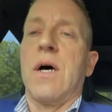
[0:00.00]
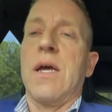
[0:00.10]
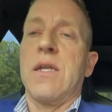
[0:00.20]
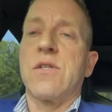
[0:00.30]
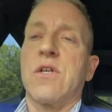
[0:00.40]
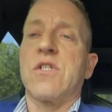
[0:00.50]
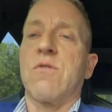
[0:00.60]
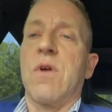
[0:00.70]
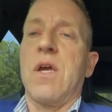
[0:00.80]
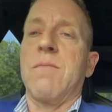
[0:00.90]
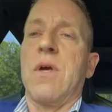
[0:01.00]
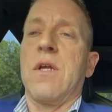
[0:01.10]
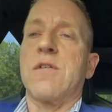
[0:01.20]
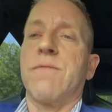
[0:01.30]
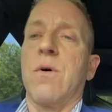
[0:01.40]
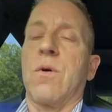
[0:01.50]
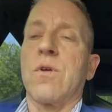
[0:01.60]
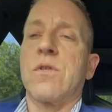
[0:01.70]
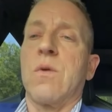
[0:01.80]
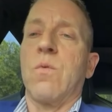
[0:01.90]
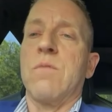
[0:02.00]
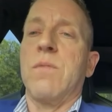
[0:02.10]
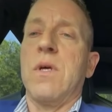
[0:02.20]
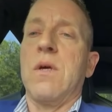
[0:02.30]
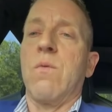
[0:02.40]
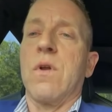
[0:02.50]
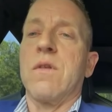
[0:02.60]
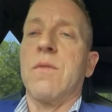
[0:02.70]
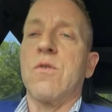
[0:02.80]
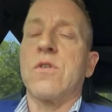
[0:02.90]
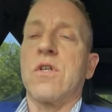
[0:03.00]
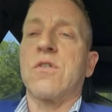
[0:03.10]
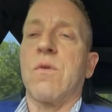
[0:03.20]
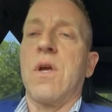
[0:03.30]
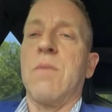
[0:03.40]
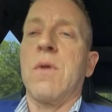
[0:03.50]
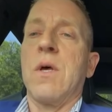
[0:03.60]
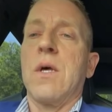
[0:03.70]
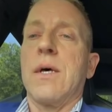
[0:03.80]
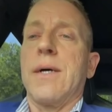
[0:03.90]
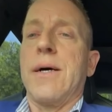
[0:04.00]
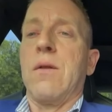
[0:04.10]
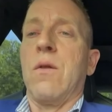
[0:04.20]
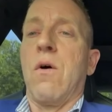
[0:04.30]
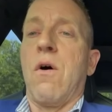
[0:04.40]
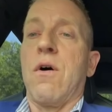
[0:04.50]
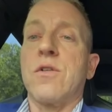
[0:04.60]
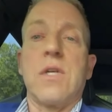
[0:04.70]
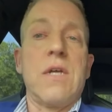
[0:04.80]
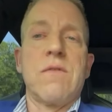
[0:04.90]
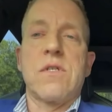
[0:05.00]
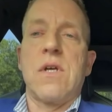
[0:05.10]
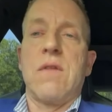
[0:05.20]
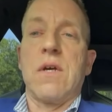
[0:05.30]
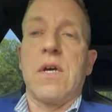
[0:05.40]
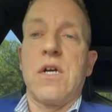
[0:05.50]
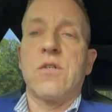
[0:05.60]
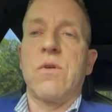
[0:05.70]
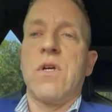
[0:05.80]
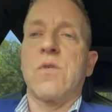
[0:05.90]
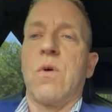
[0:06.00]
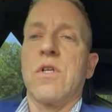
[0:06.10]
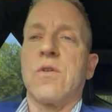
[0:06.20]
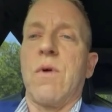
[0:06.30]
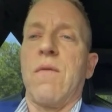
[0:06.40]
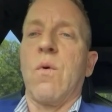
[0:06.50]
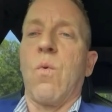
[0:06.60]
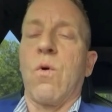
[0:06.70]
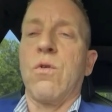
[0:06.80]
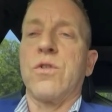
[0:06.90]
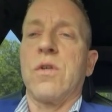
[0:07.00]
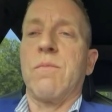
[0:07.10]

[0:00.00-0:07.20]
It is extreme in its focus. It would be one of the most extreme uh, laws in the, in the country as well as around the world should it